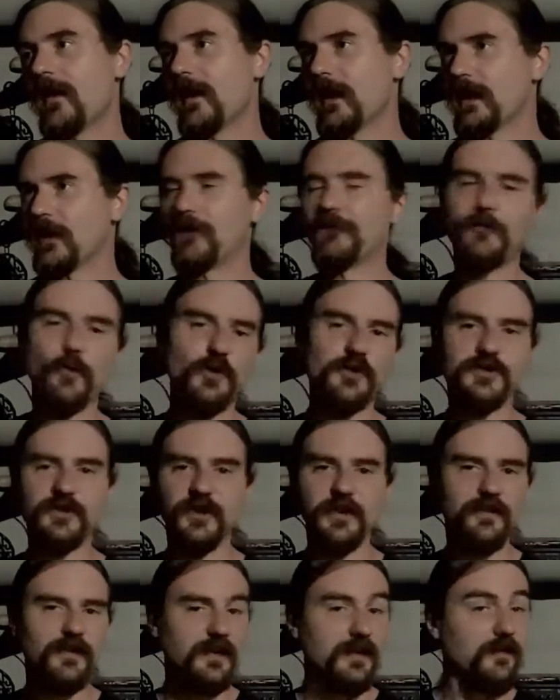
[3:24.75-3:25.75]
And
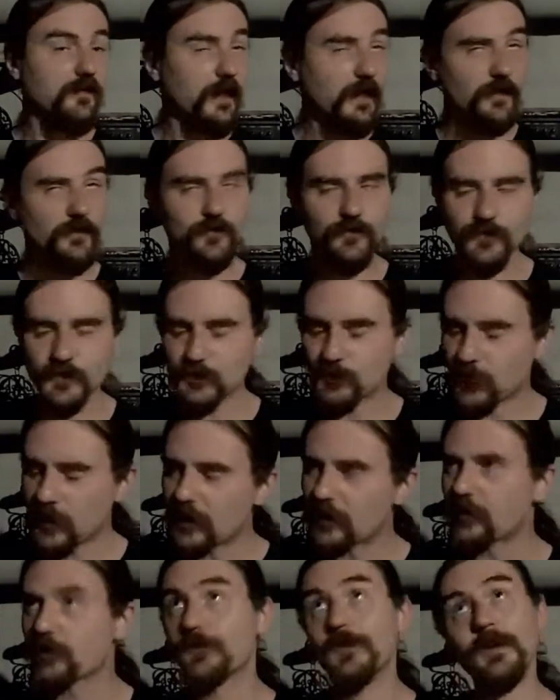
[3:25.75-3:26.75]
unfortunately, like in Alien vs.
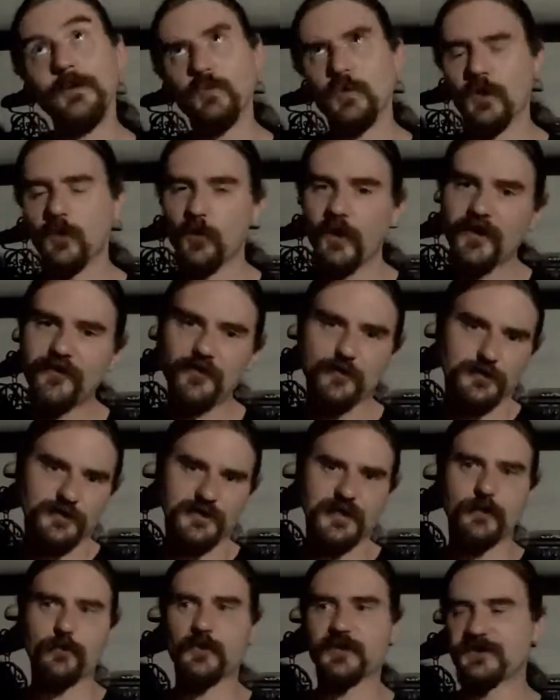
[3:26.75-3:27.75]
Predator, they went away from
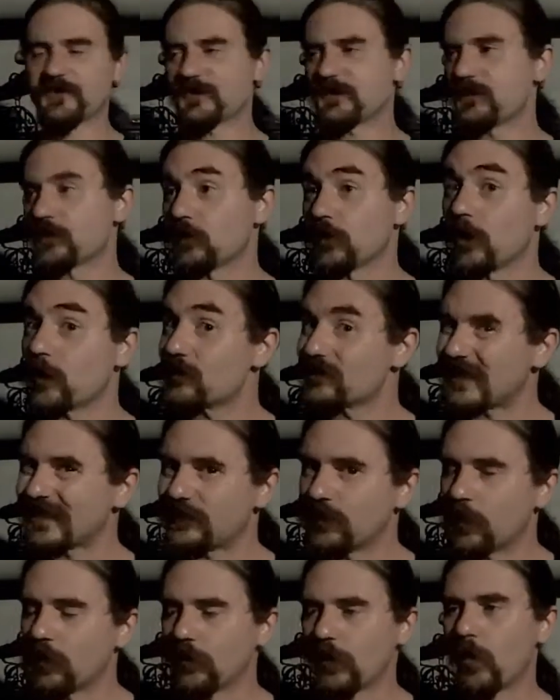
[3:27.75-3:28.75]
Stan Winston Studios. I
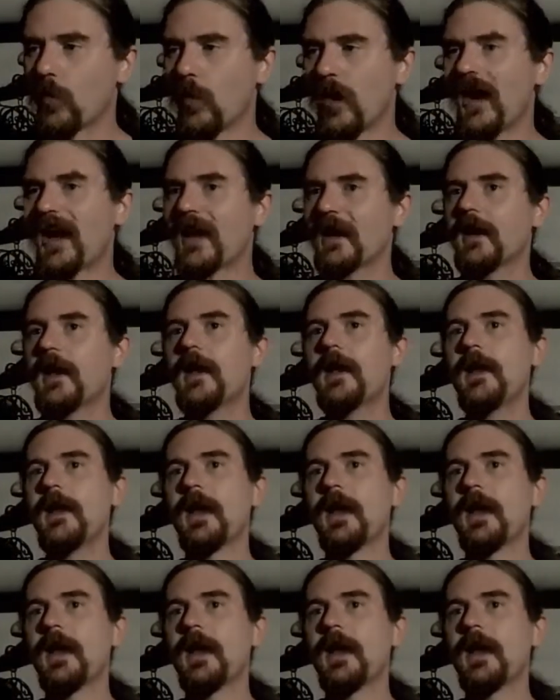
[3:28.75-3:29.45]
don't know why.